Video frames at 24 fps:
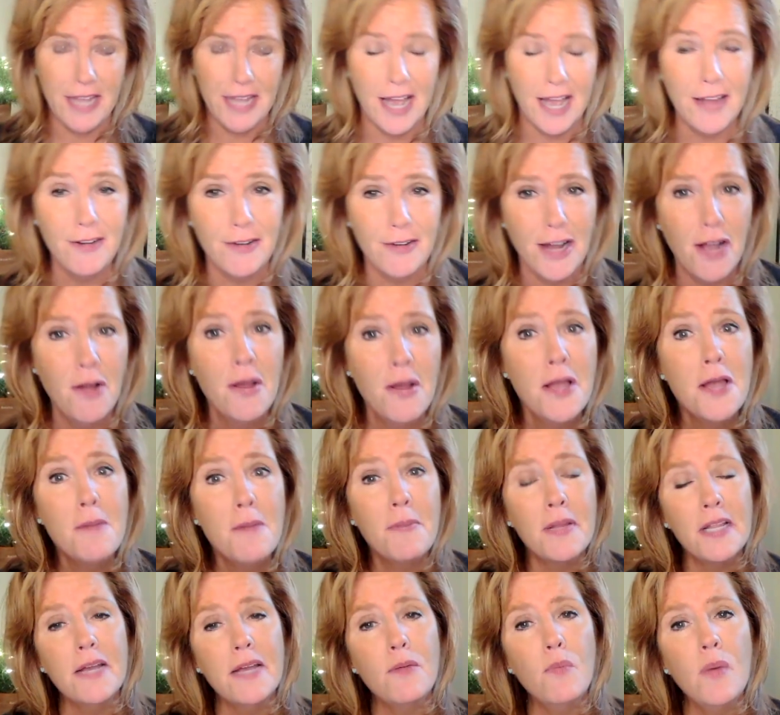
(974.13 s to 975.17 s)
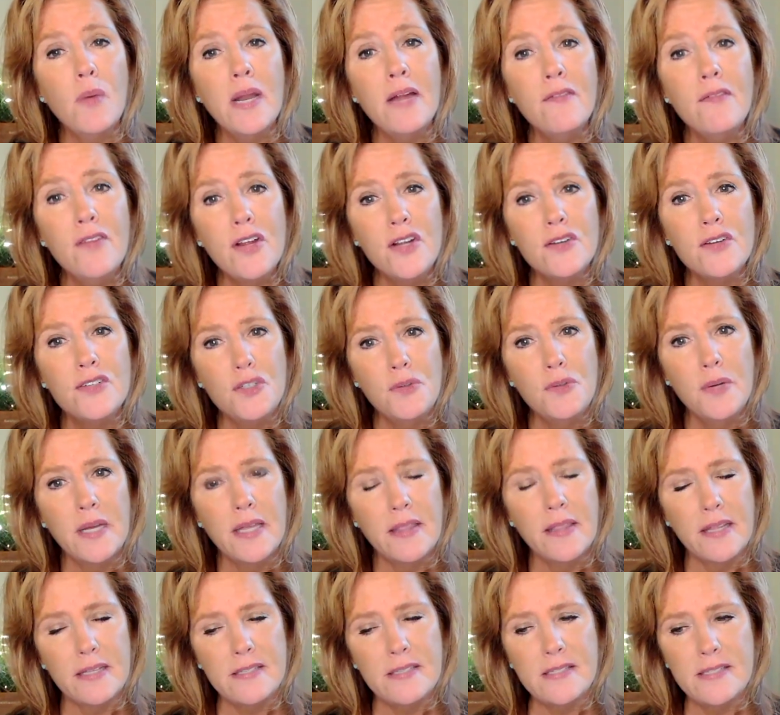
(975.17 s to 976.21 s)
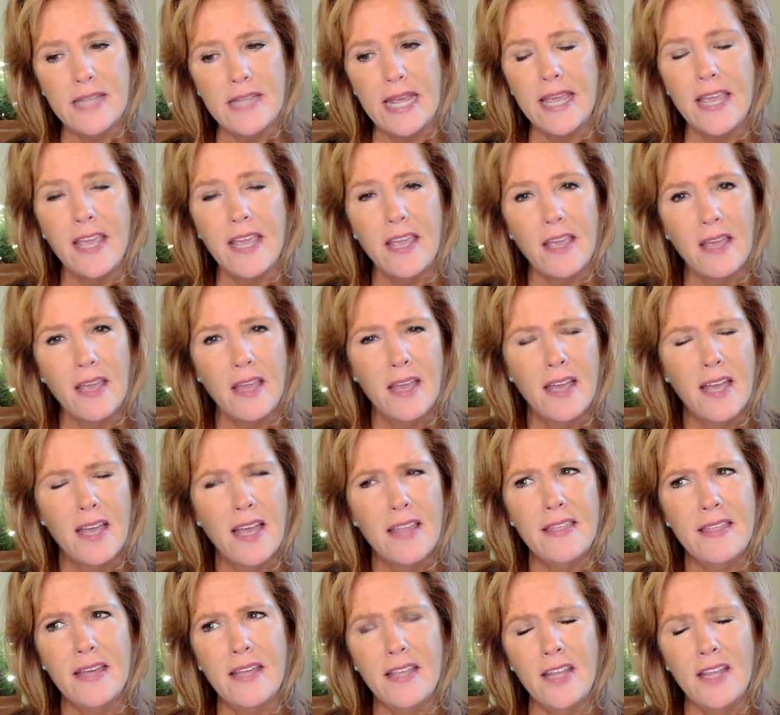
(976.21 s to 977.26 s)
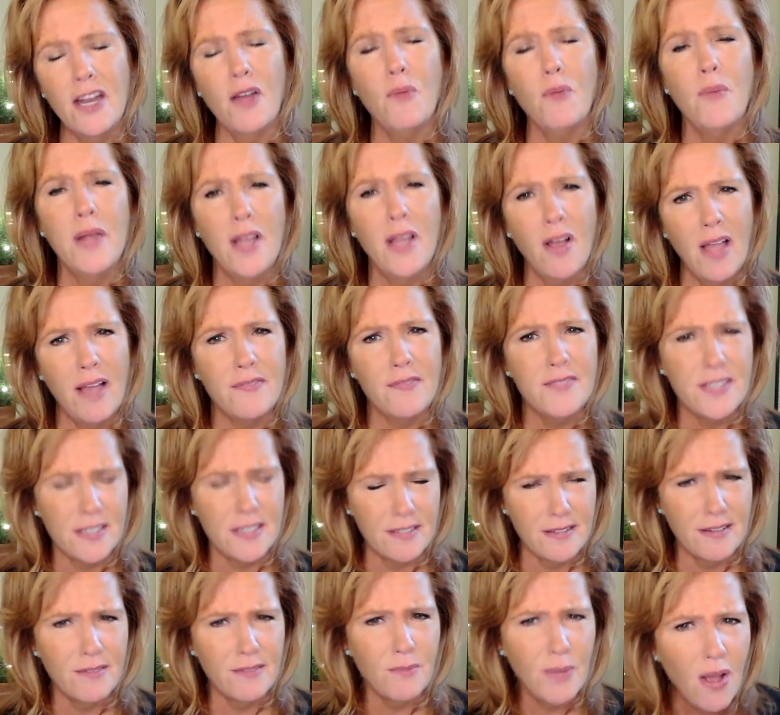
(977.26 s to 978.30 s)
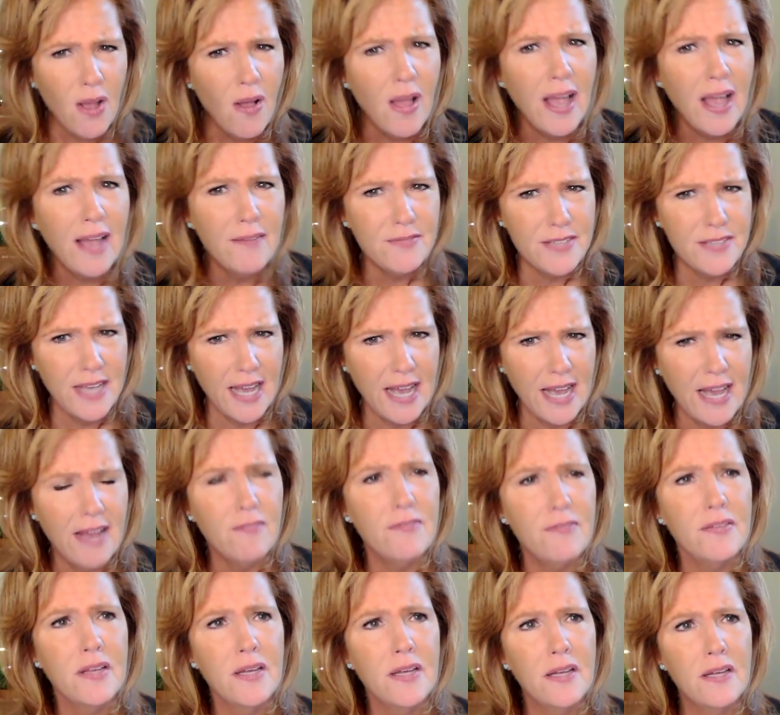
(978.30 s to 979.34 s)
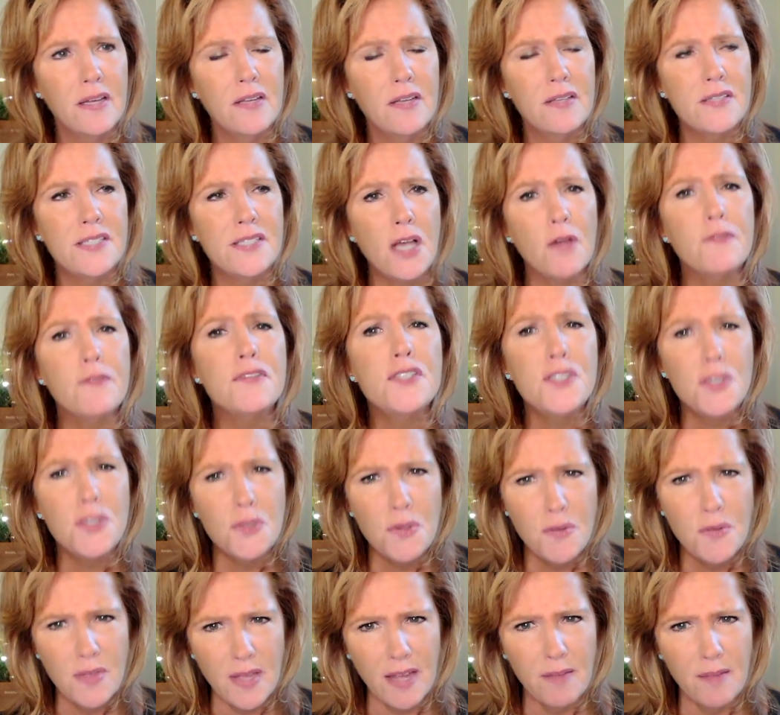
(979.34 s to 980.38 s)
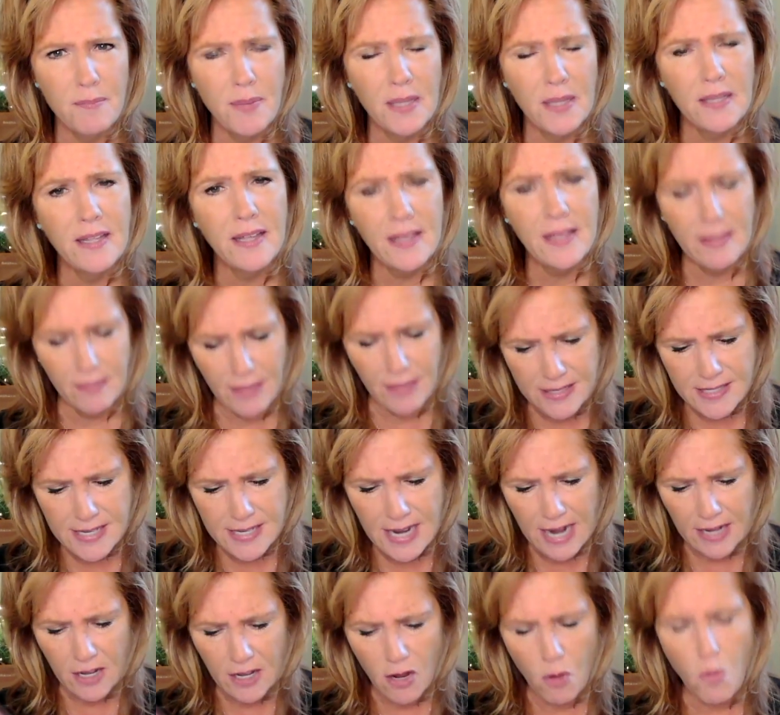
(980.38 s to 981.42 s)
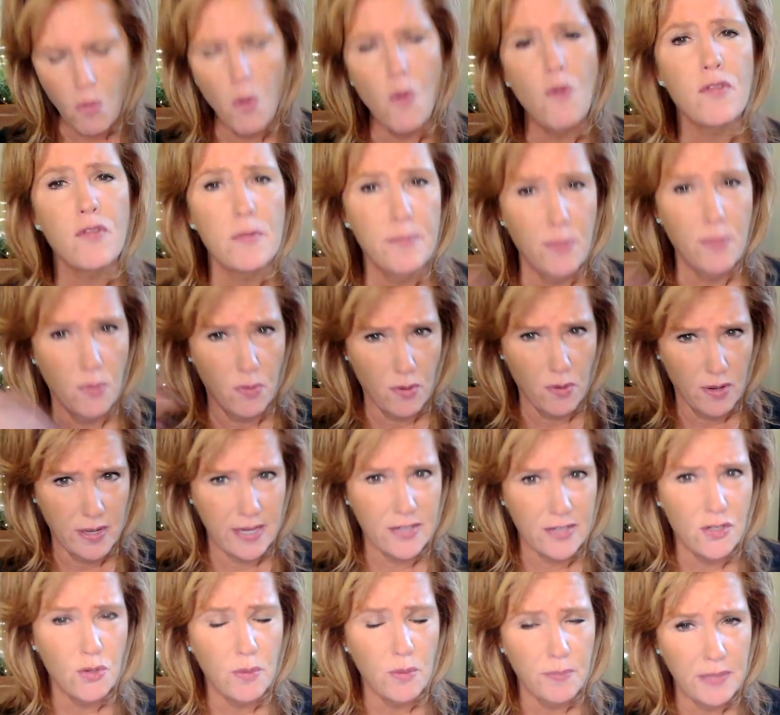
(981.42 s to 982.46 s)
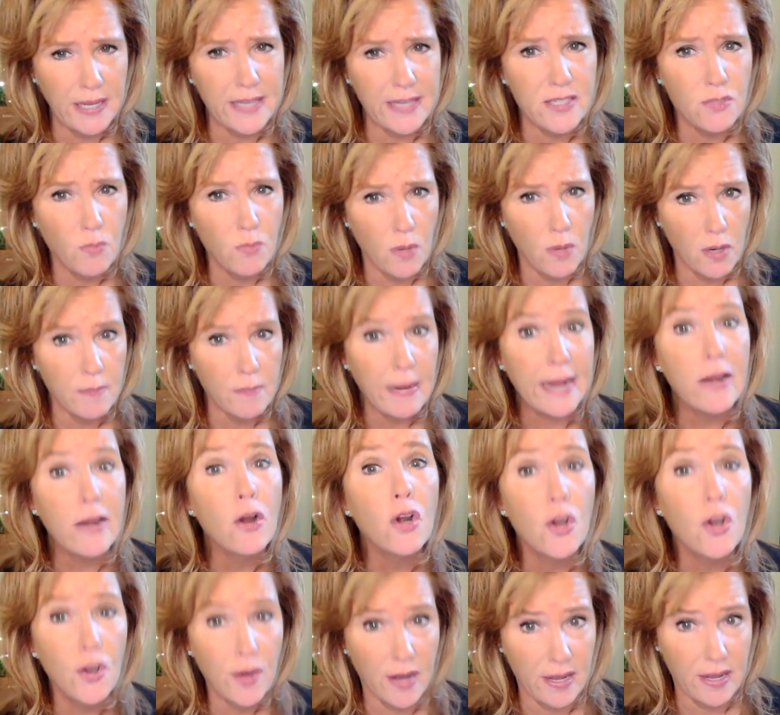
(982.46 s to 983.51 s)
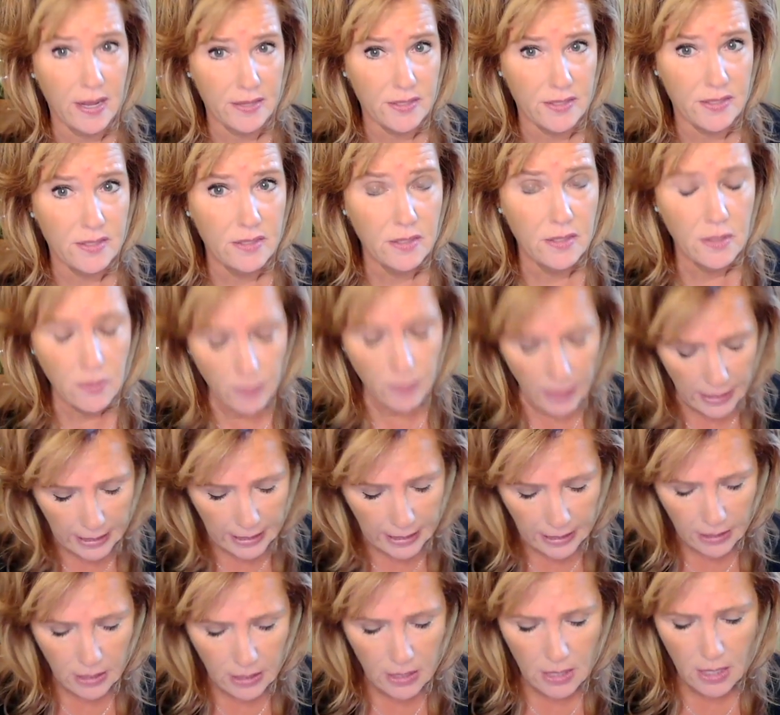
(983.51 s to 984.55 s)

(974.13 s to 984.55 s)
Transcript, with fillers: I don't know, but like whatever you're doing, that's taking that, we all have to have self-soothing, but look, let's not go overboard into a place where it might hurt us. Okay.